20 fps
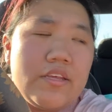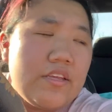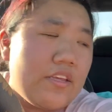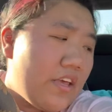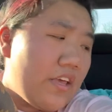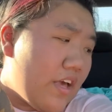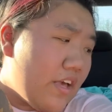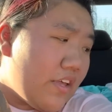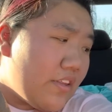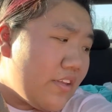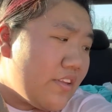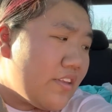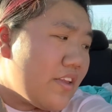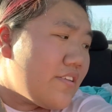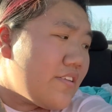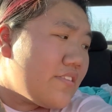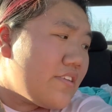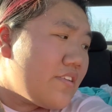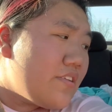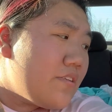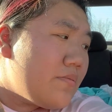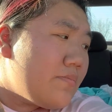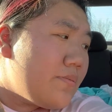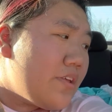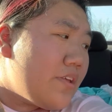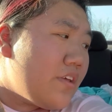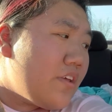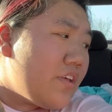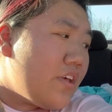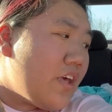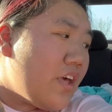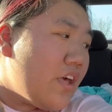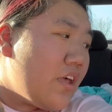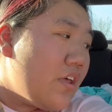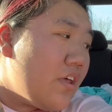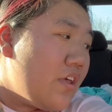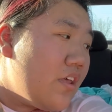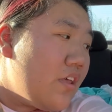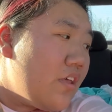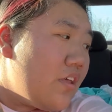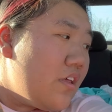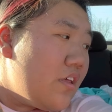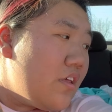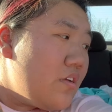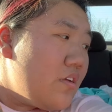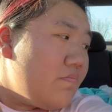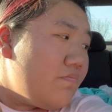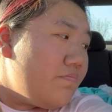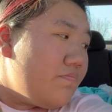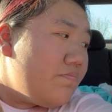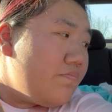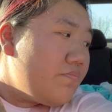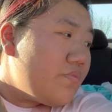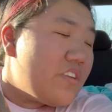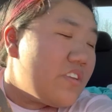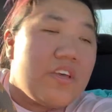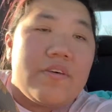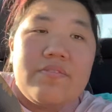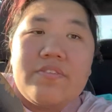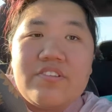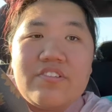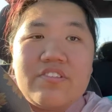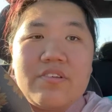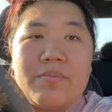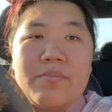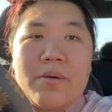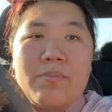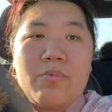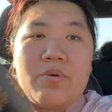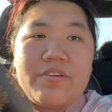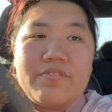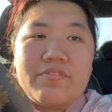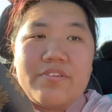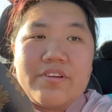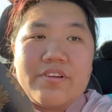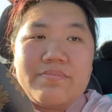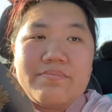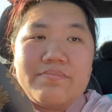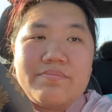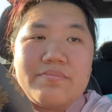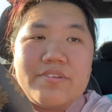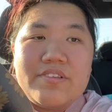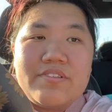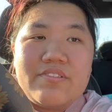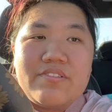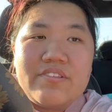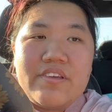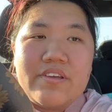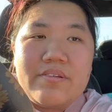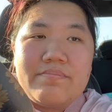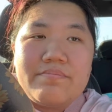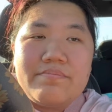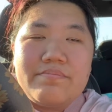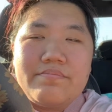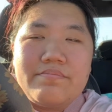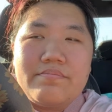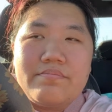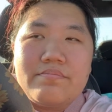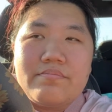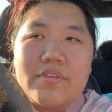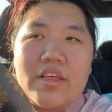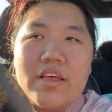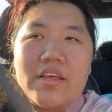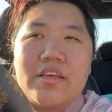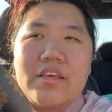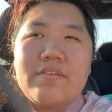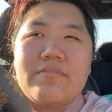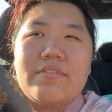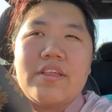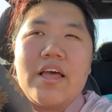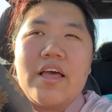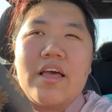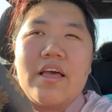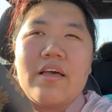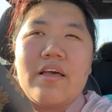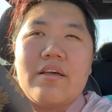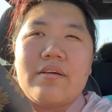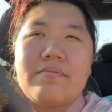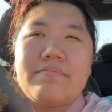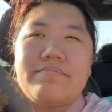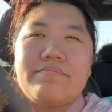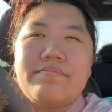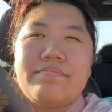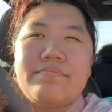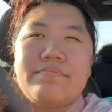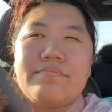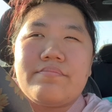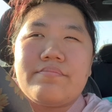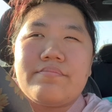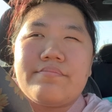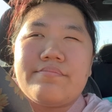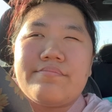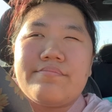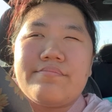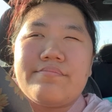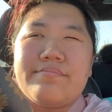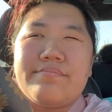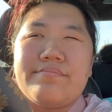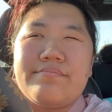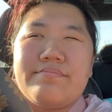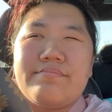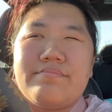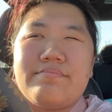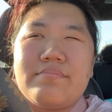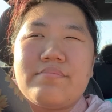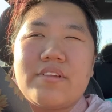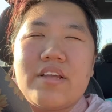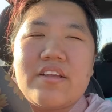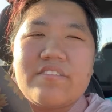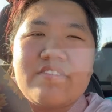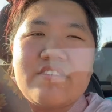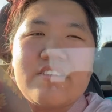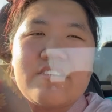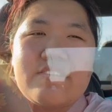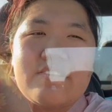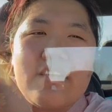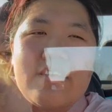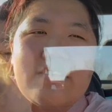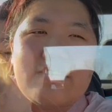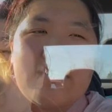Yeah, I think that's gonna be given to my boyfriend instead. I give that a 6 out of